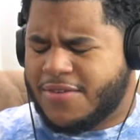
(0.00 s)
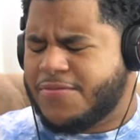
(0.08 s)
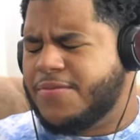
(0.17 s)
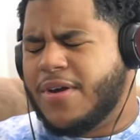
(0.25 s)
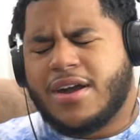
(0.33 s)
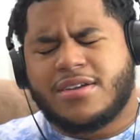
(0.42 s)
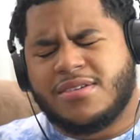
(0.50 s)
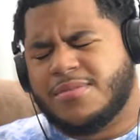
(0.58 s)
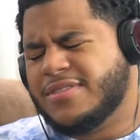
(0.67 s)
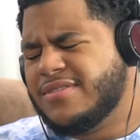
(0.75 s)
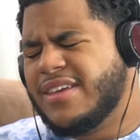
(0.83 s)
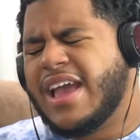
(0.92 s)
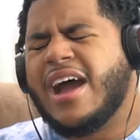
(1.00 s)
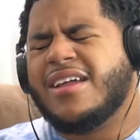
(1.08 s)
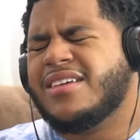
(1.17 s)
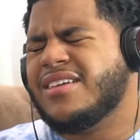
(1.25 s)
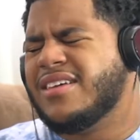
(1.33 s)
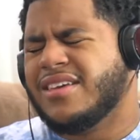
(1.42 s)
Oh, fuck. Come on. See,
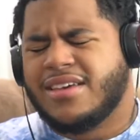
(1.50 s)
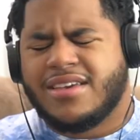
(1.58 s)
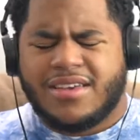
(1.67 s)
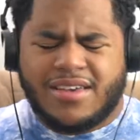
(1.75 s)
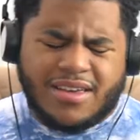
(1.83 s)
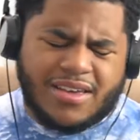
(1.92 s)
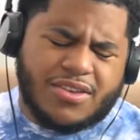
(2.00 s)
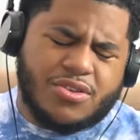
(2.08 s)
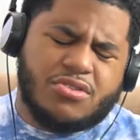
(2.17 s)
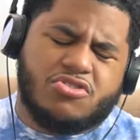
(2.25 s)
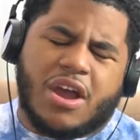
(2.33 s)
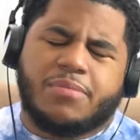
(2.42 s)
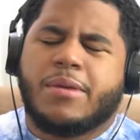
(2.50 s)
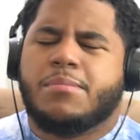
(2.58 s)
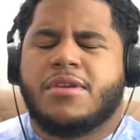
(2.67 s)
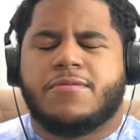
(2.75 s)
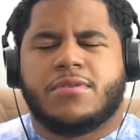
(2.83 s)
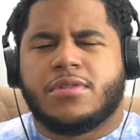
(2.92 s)
you dropped the
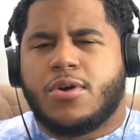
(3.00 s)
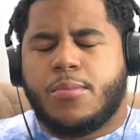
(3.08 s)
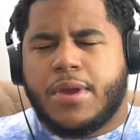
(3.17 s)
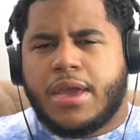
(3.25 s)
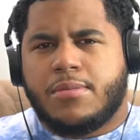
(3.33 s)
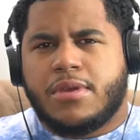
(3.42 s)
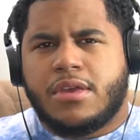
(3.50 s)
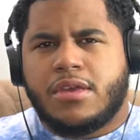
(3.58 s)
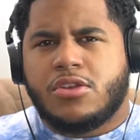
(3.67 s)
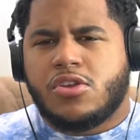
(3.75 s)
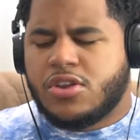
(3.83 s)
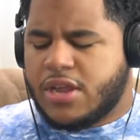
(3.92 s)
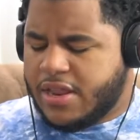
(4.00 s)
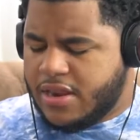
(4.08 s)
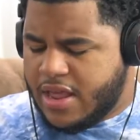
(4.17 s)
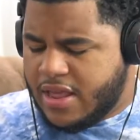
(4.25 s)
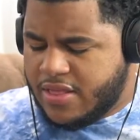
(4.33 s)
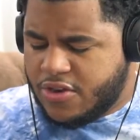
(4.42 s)
beat for Lil Baby,
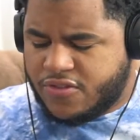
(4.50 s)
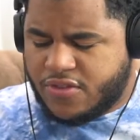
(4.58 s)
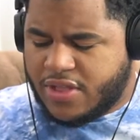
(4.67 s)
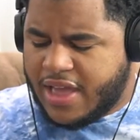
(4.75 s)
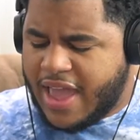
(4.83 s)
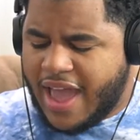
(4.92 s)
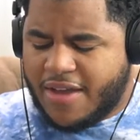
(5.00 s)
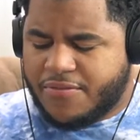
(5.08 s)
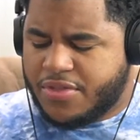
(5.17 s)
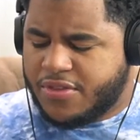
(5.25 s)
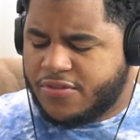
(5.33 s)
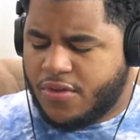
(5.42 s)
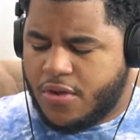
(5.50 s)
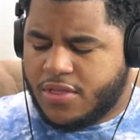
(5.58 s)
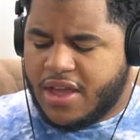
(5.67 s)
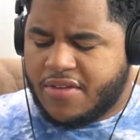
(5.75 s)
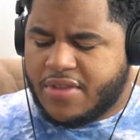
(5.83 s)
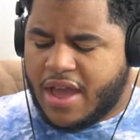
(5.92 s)
and there's still like half of the song
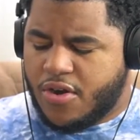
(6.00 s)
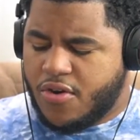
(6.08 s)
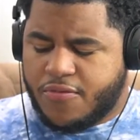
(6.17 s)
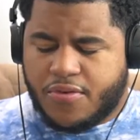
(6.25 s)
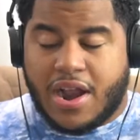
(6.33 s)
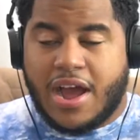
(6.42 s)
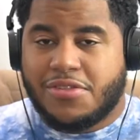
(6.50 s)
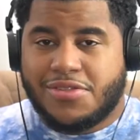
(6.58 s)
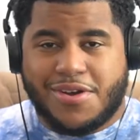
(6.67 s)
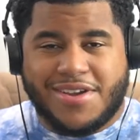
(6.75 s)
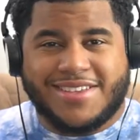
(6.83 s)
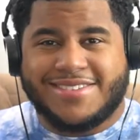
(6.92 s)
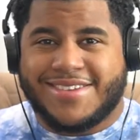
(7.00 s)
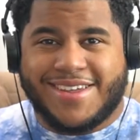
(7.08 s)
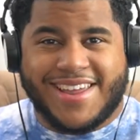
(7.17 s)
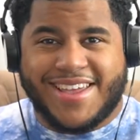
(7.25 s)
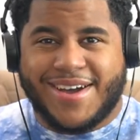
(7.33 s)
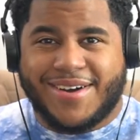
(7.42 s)
left. I don't know for how long he's
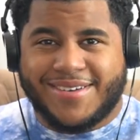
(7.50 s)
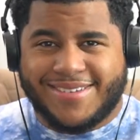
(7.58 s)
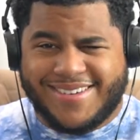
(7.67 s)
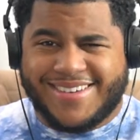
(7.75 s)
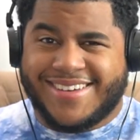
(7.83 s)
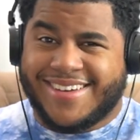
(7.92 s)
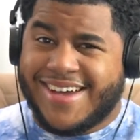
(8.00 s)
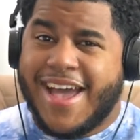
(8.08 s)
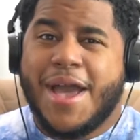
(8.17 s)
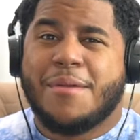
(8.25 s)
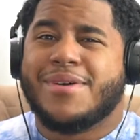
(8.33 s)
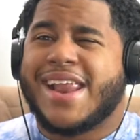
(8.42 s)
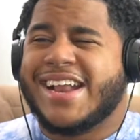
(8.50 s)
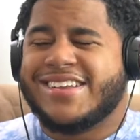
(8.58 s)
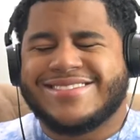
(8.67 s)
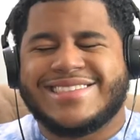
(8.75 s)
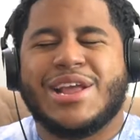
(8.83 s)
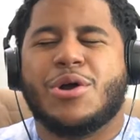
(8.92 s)
gonna go, but I
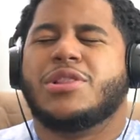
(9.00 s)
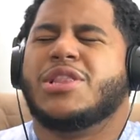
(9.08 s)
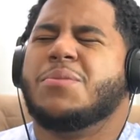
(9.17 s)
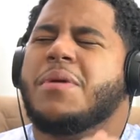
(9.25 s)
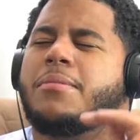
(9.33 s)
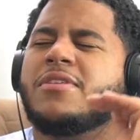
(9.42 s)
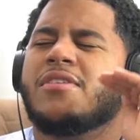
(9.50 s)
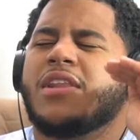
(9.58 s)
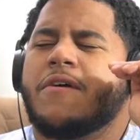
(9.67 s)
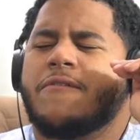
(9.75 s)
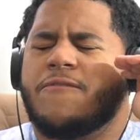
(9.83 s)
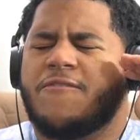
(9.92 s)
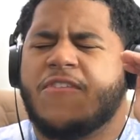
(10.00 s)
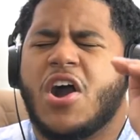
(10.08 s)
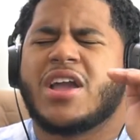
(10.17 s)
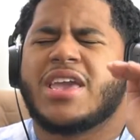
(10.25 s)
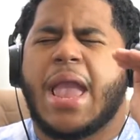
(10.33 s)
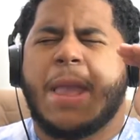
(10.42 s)
just know Lil Baby's gonna
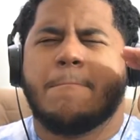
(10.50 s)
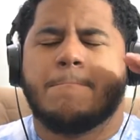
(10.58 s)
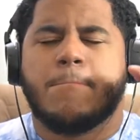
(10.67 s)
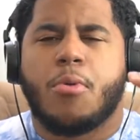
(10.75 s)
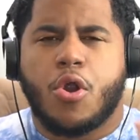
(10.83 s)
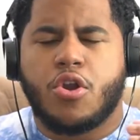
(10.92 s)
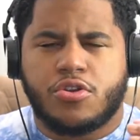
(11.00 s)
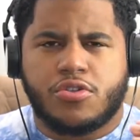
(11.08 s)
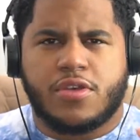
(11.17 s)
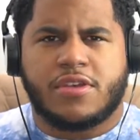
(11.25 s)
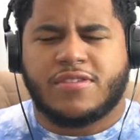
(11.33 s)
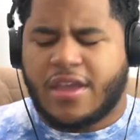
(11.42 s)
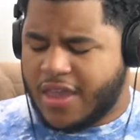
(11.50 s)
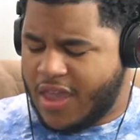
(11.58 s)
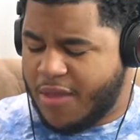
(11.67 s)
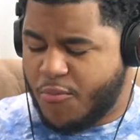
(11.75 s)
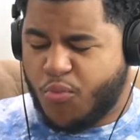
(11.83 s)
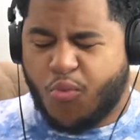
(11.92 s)
fucking murder this. I
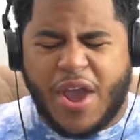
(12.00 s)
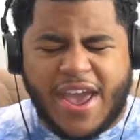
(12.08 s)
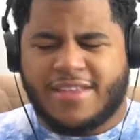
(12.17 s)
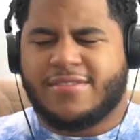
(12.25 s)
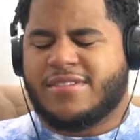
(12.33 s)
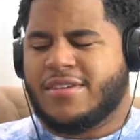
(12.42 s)
can't wait.